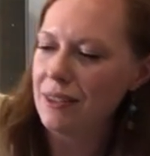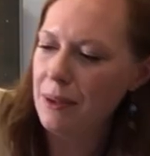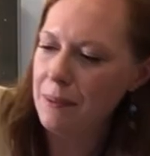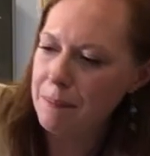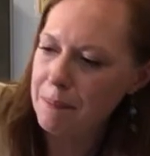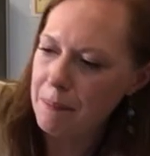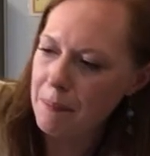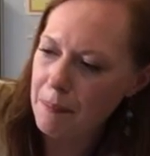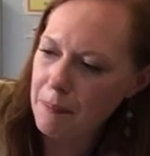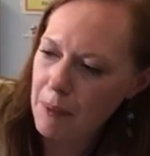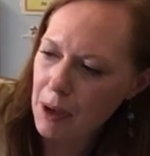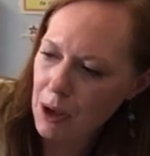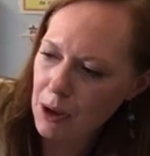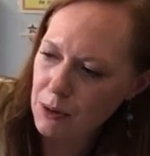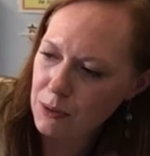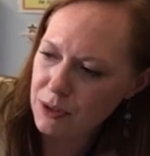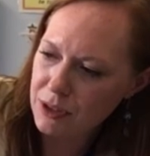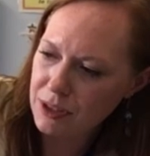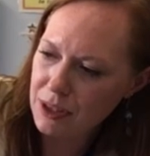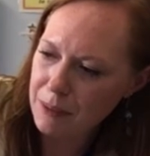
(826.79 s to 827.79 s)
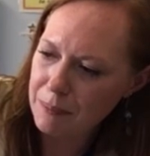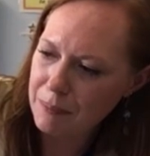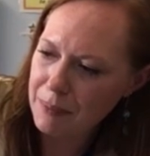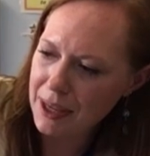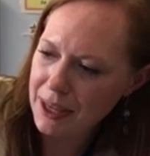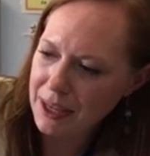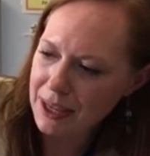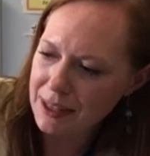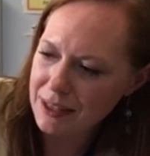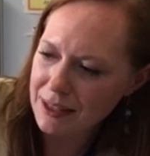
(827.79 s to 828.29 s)
the most, the
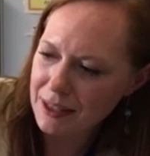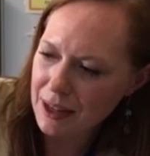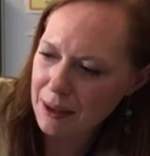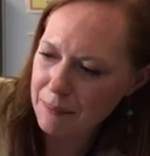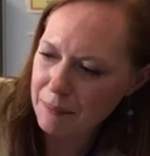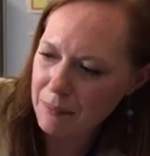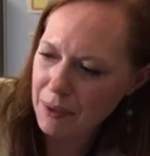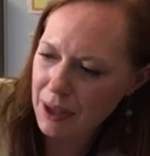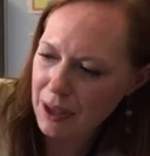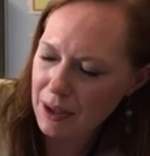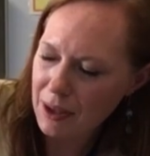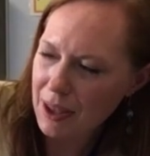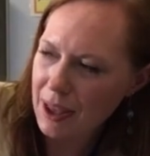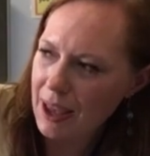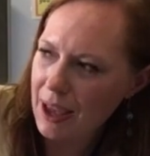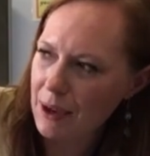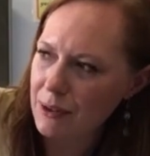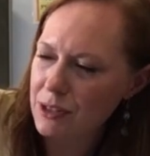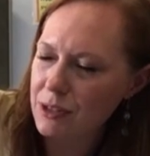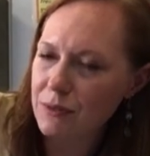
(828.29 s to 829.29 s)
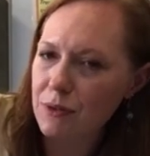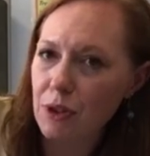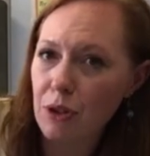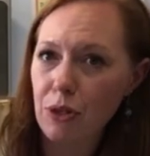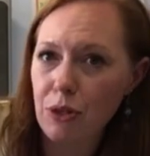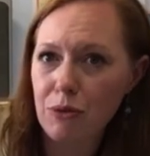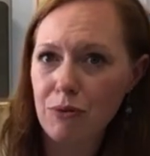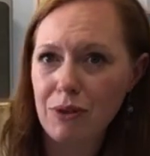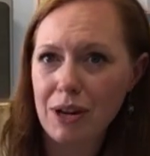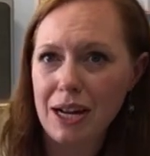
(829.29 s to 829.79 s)
biggest number out of the
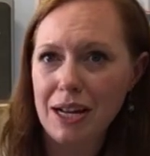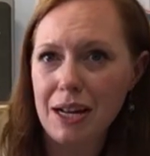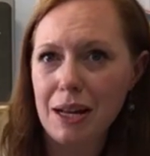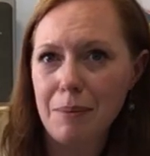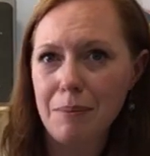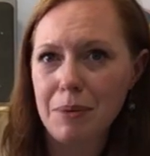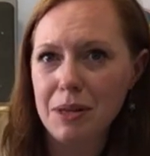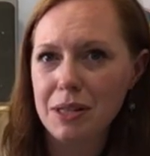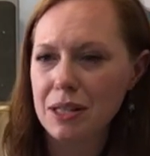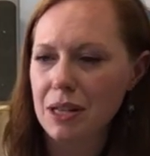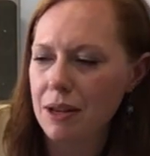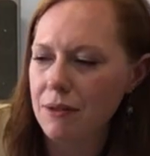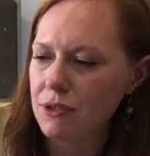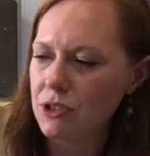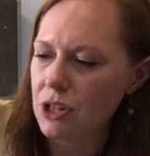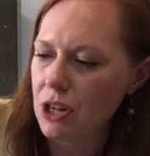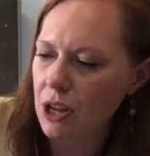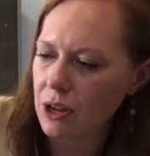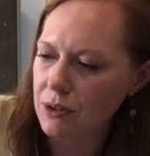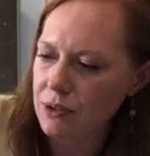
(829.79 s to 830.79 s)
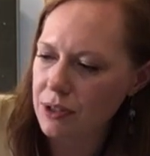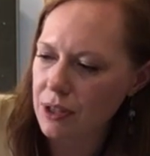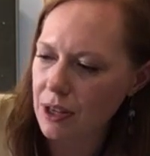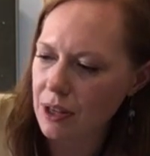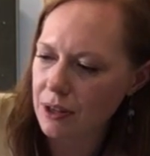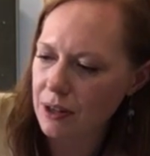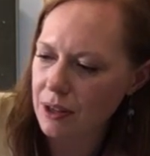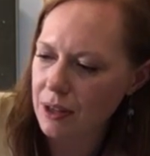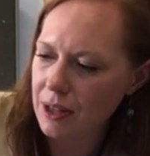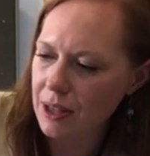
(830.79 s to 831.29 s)
3 numbers I've
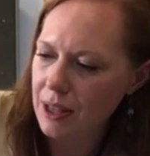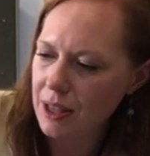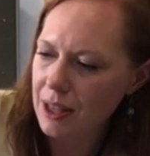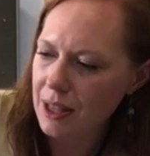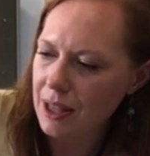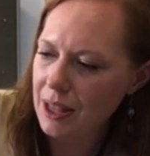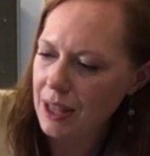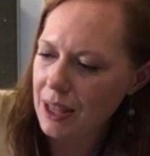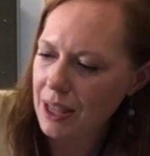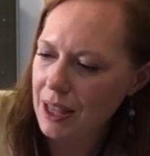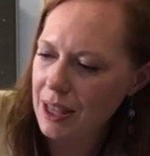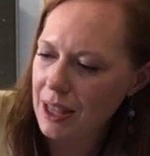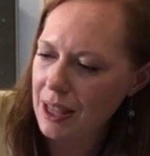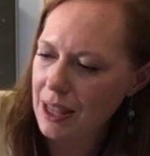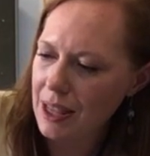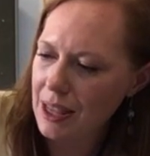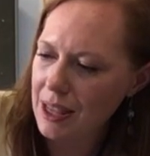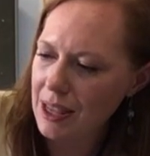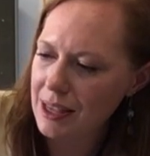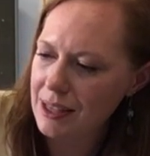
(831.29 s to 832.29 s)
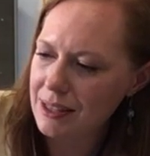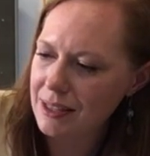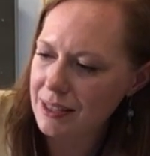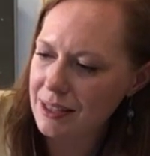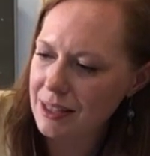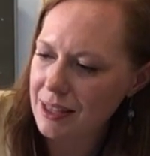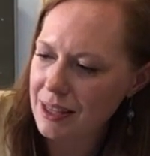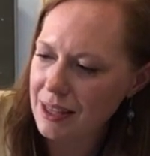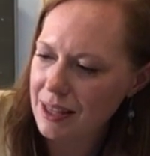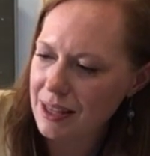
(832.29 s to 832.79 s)
chosen
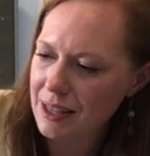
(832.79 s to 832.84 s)
is